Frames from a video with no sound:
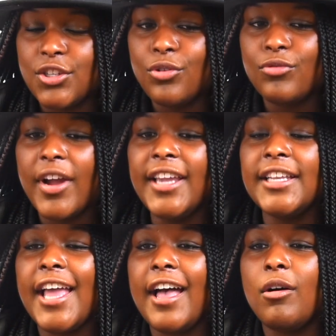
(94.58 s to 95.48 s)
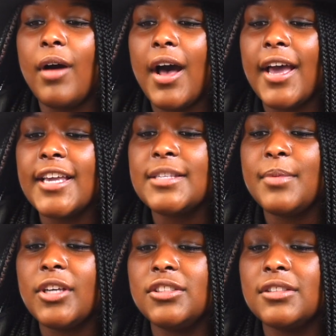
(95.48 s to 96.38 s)
so right now I
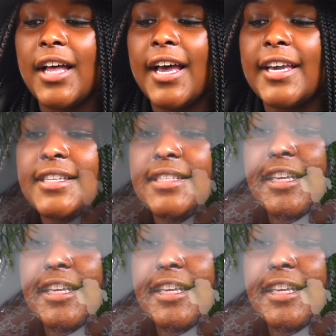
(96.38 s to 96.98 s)
specialize